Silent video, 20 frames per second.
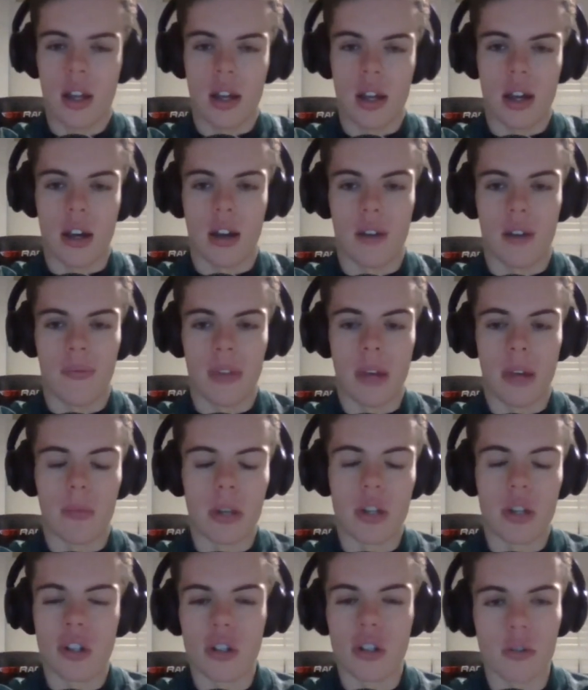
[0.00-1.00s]
and
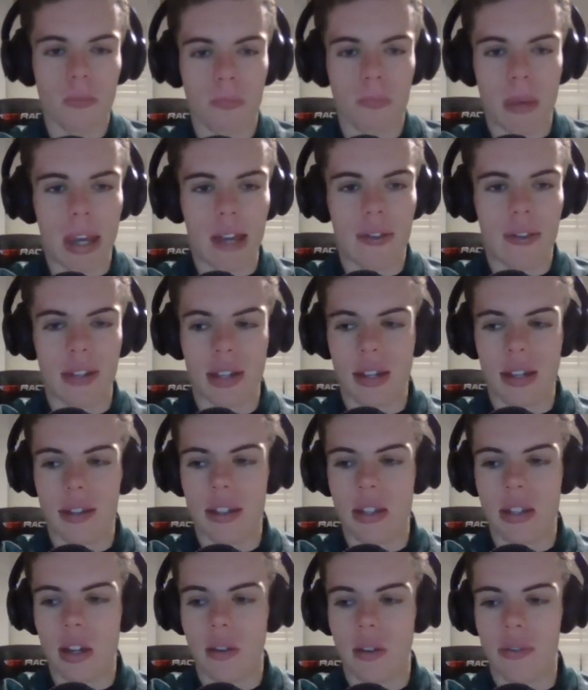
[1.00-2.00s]
we shouldn't be in
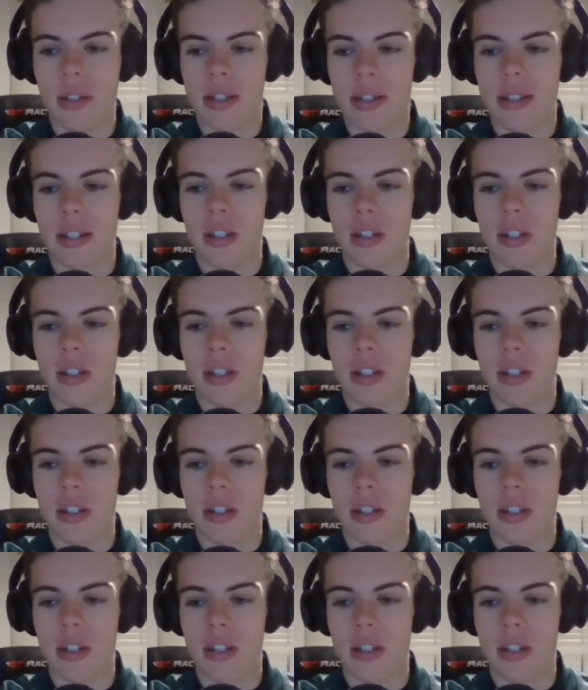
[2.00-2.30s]
this